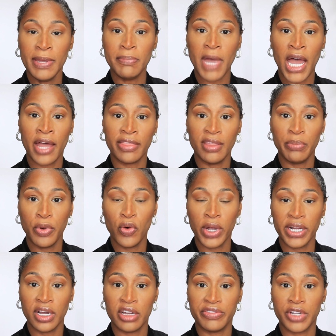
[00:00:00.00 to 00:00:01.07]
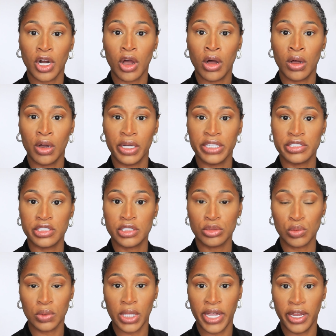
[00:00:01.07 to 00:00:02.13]
in mind the point of it all is
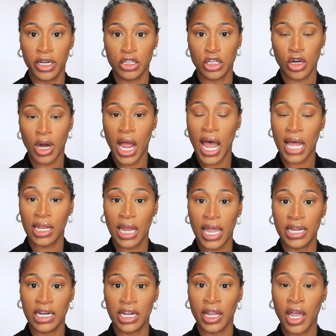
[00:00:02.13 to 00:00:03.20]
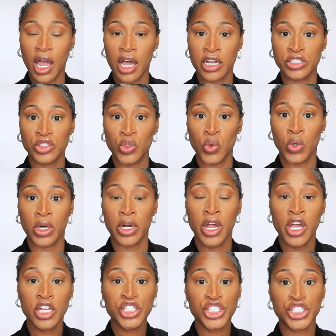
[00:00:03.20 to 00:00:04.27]
to let your highlight and contour
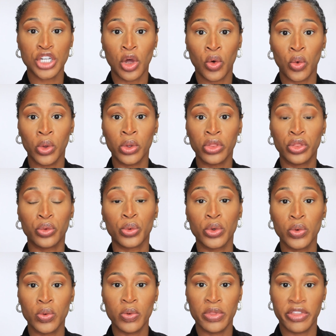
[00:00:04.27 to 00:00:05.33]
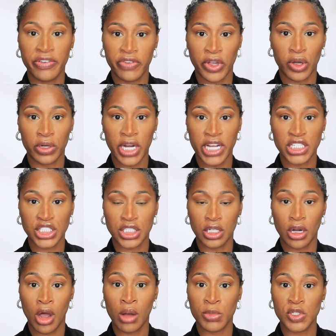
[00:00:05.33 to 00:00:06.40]
show through the
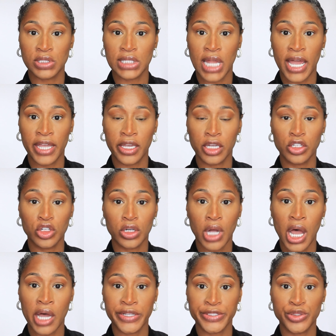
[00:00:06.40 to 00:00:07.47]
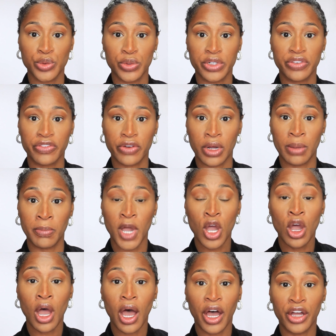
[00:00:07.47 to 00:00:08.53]
foundation, almost like you're contoured from
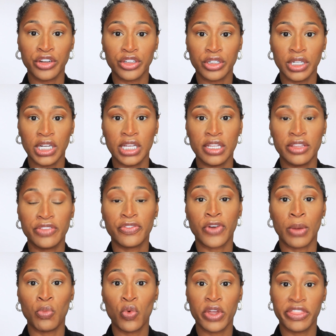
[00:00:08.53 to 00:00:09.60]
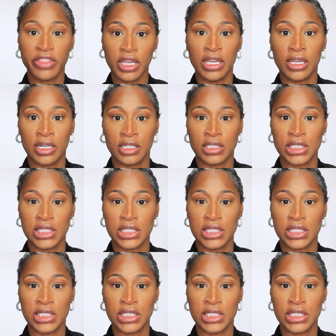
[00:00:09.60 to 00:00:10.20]
underneath, from within in a